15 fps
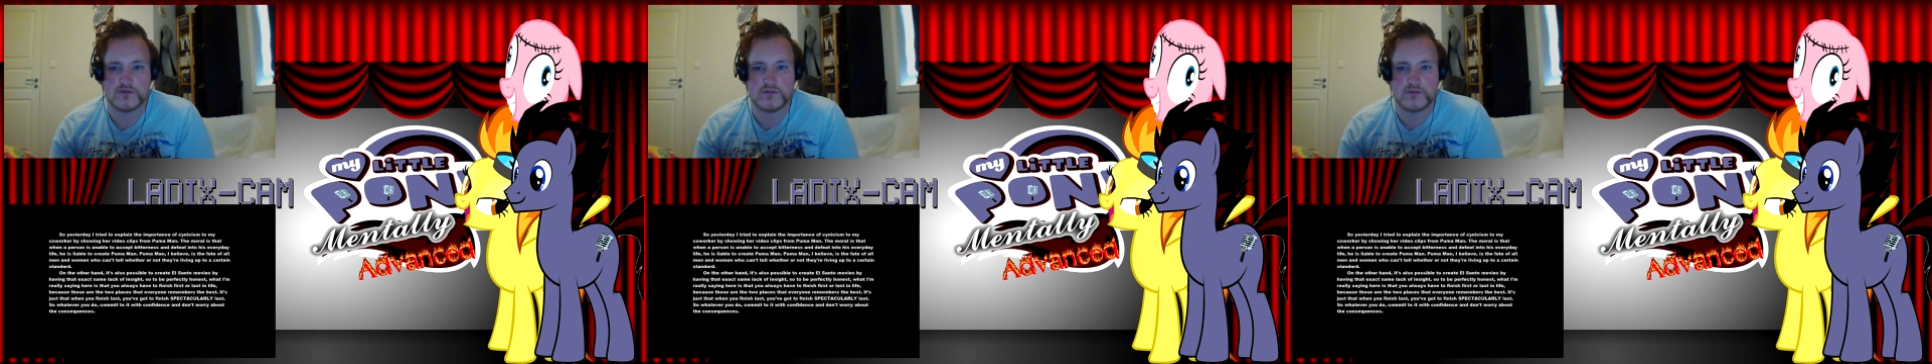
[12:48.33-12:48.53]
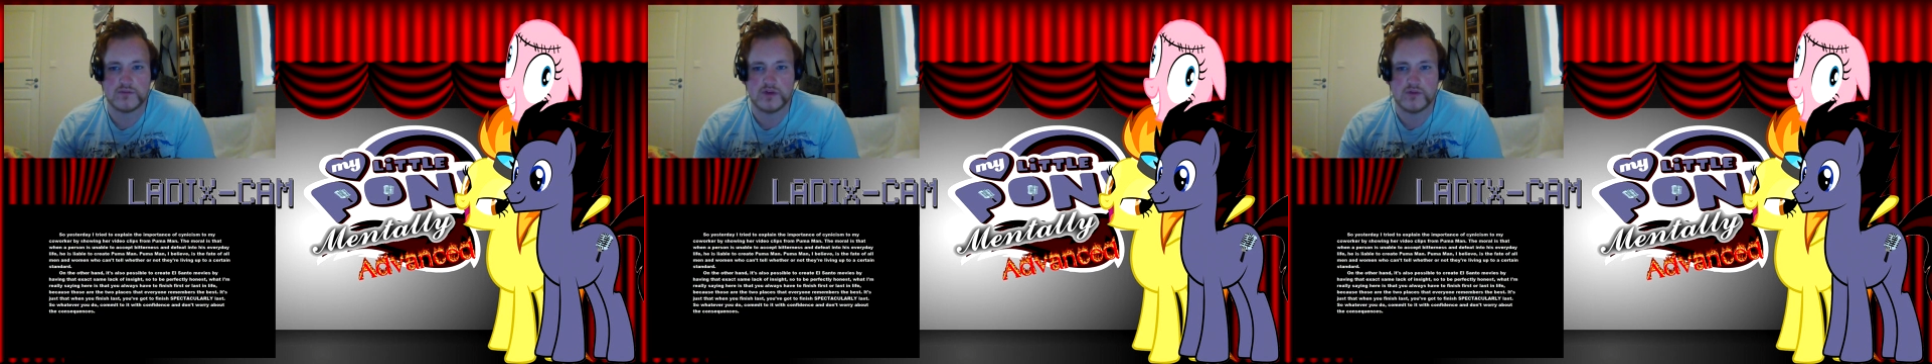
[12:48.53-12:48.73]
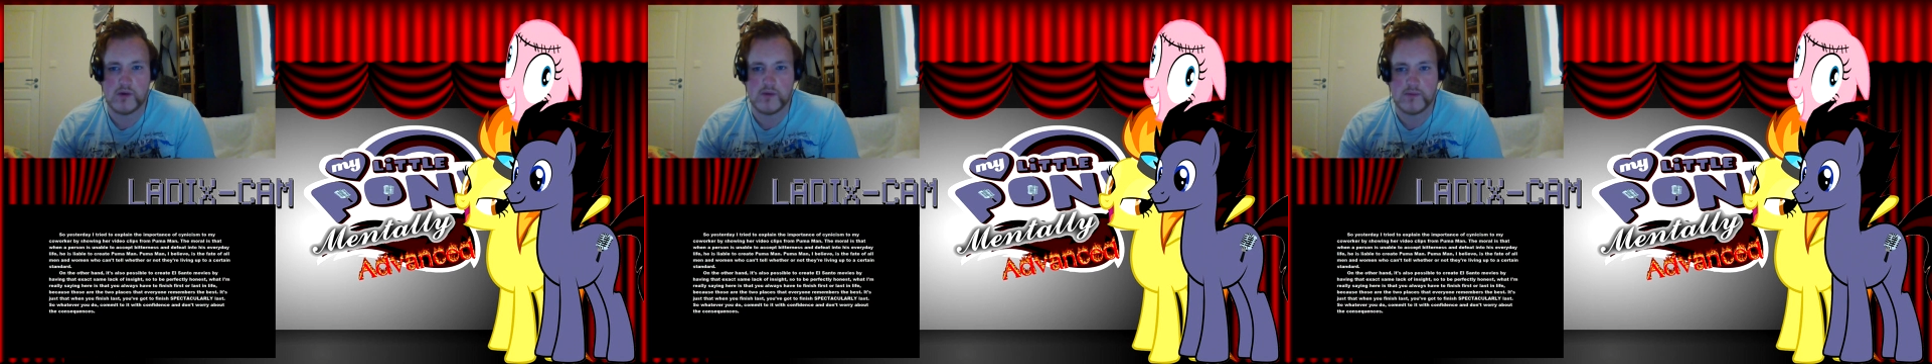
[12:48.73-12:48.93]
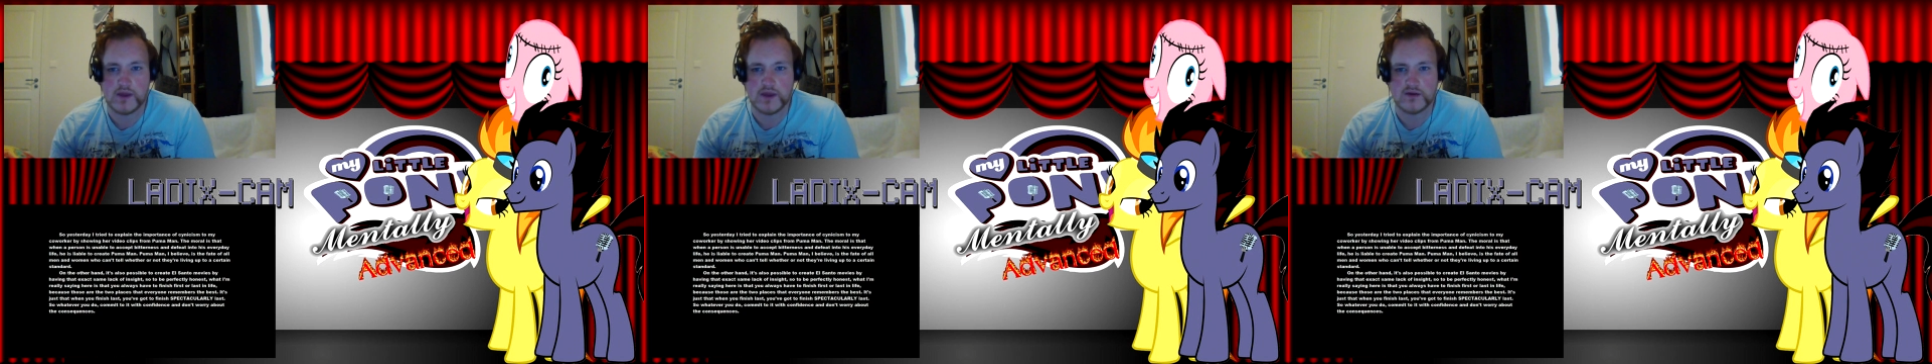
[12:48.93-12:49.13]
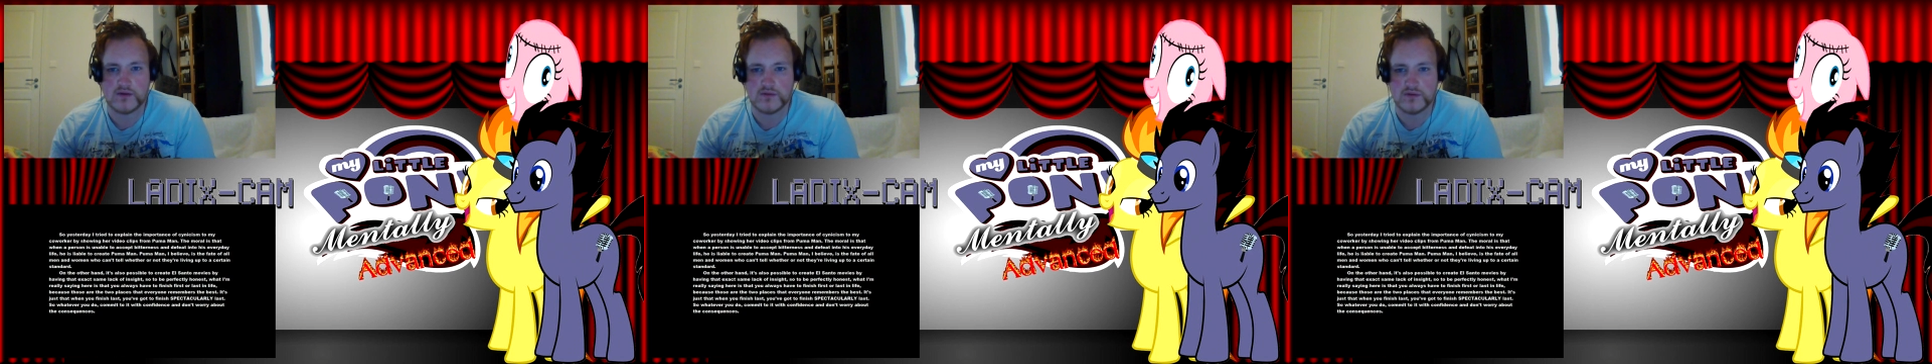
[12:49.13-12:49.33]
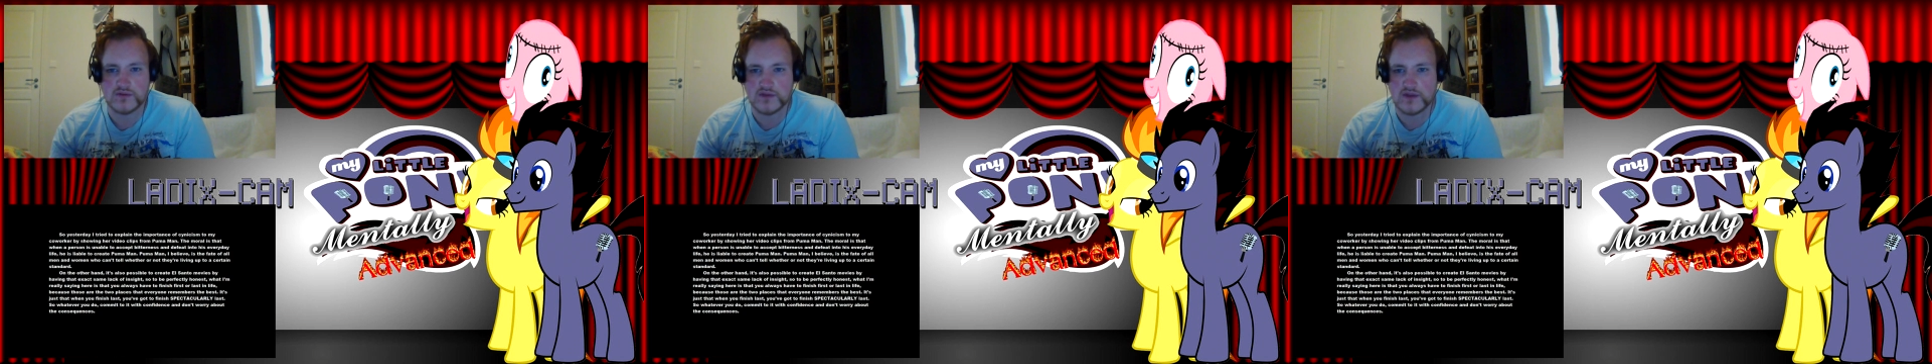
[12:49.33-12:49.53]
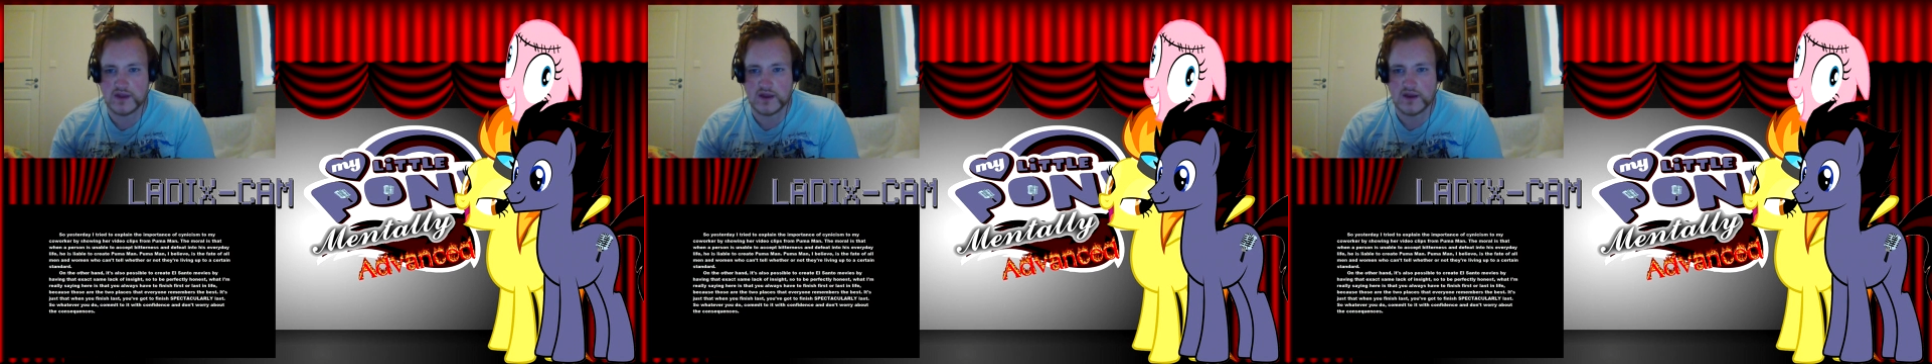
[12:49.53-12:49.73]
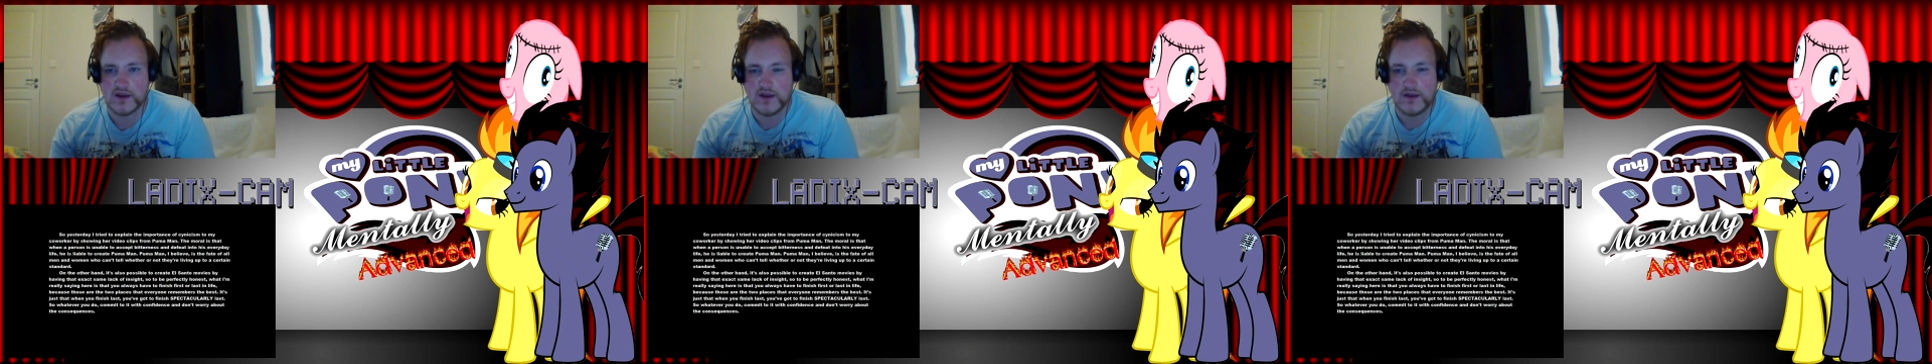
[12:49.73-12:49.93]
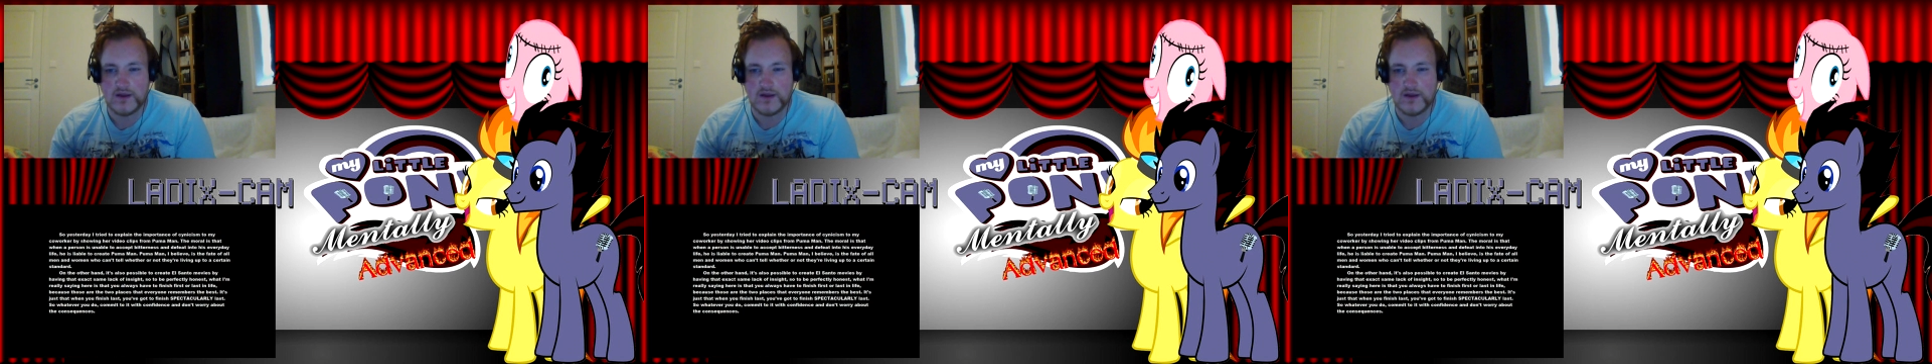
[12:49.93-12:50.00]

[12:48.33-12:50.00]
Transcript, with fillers: from Puma Man. What's that?